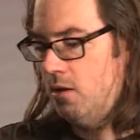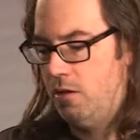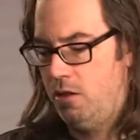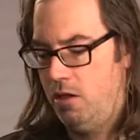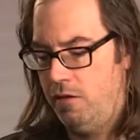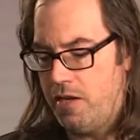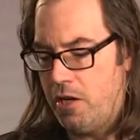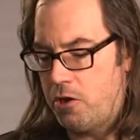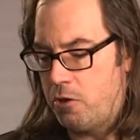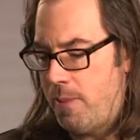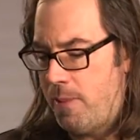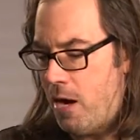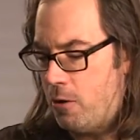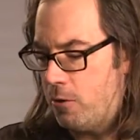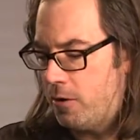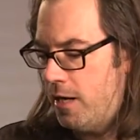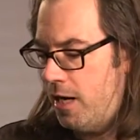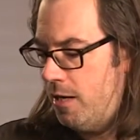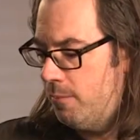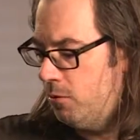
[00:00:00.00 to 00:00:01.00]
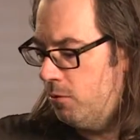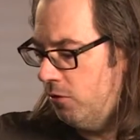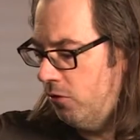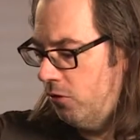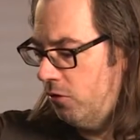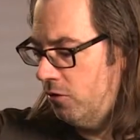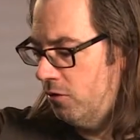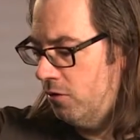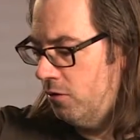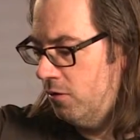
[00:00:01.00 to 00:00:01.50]
You've got your power
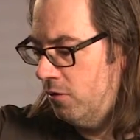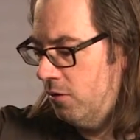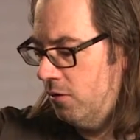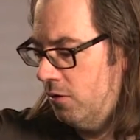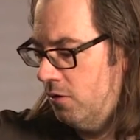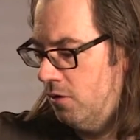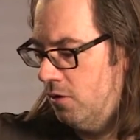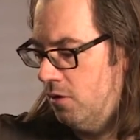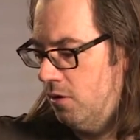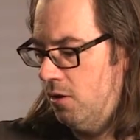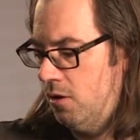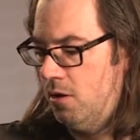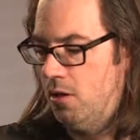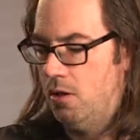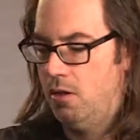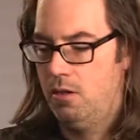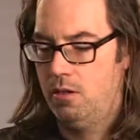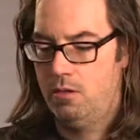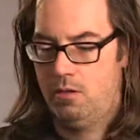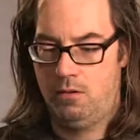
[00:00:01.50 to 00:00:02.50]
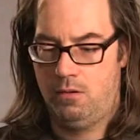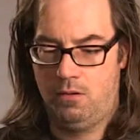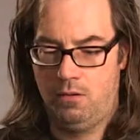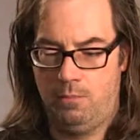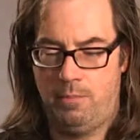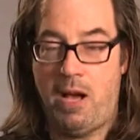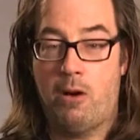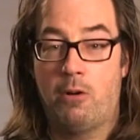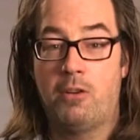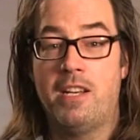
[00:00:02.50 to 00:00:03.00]
cables,
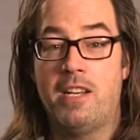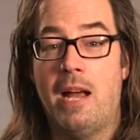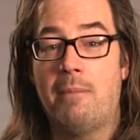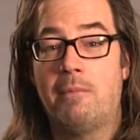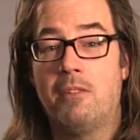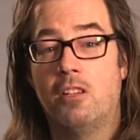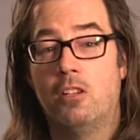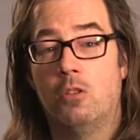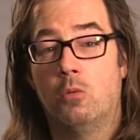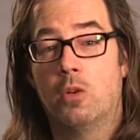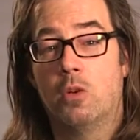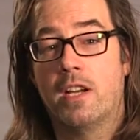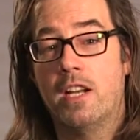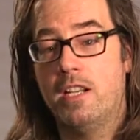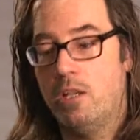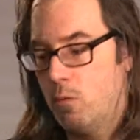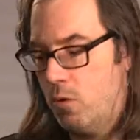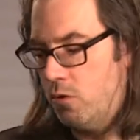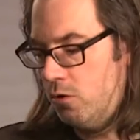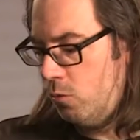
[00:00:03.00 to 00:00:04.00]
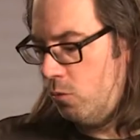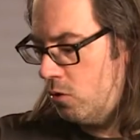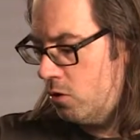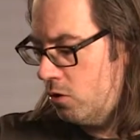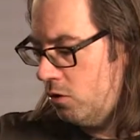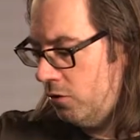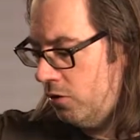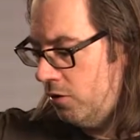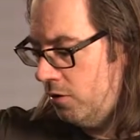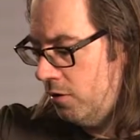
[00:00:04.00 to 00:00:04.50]
power adapter that'll work anywhere in the
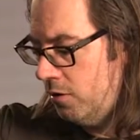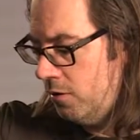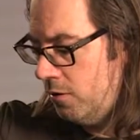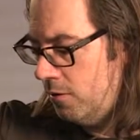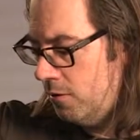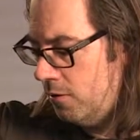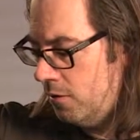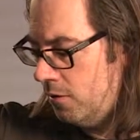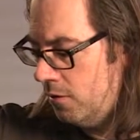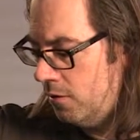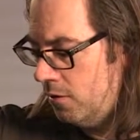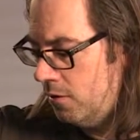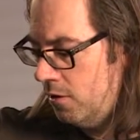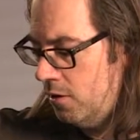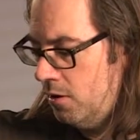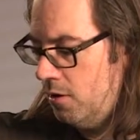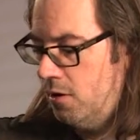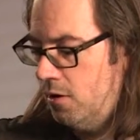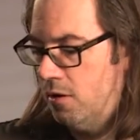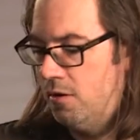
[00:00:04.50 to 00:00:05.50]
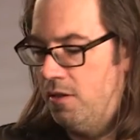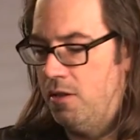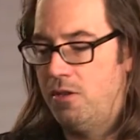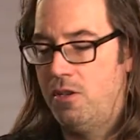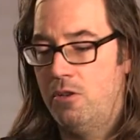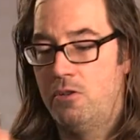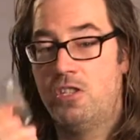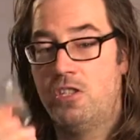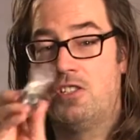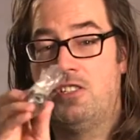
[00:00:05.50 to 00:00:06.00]
world. This
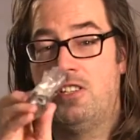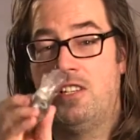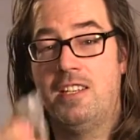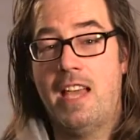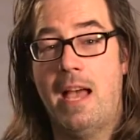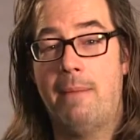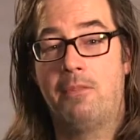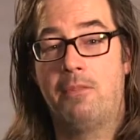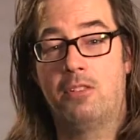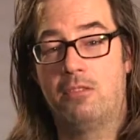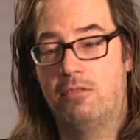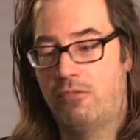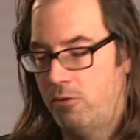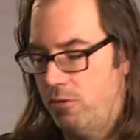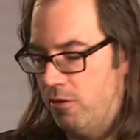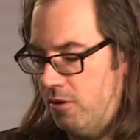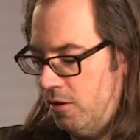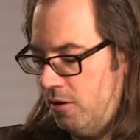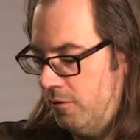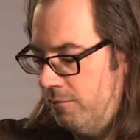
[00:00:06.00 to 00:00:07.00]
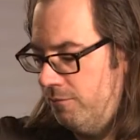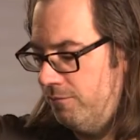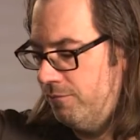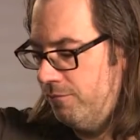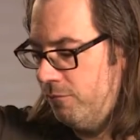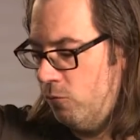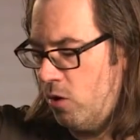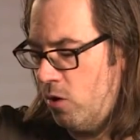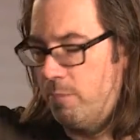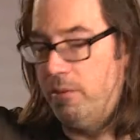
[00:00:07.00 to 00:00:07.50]
here is just the adapter for the,
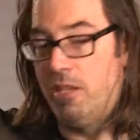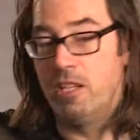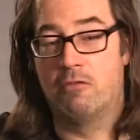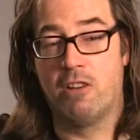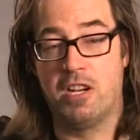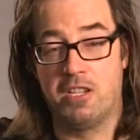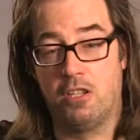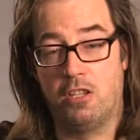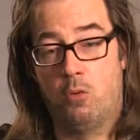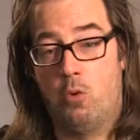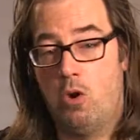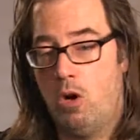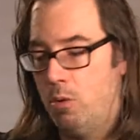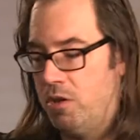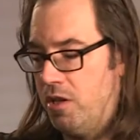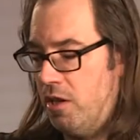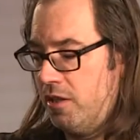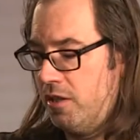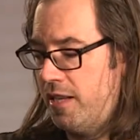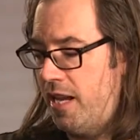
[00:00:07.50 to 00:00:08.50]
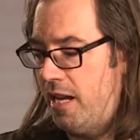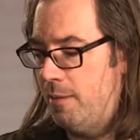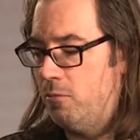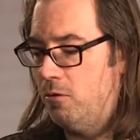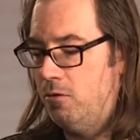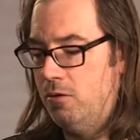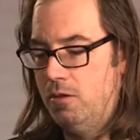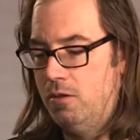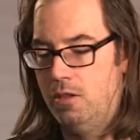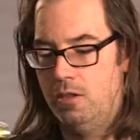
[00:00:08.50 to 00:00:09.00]
you want to plug it right into the wall without the
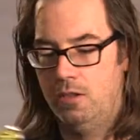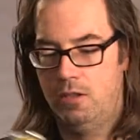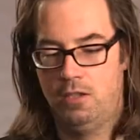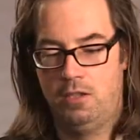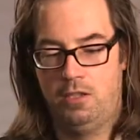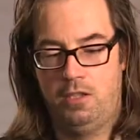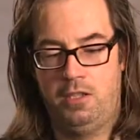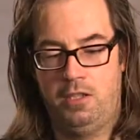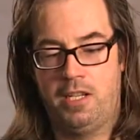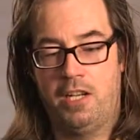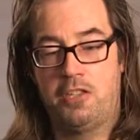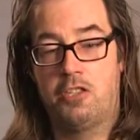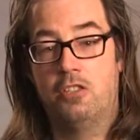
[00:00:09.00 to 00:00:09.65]
cable. You got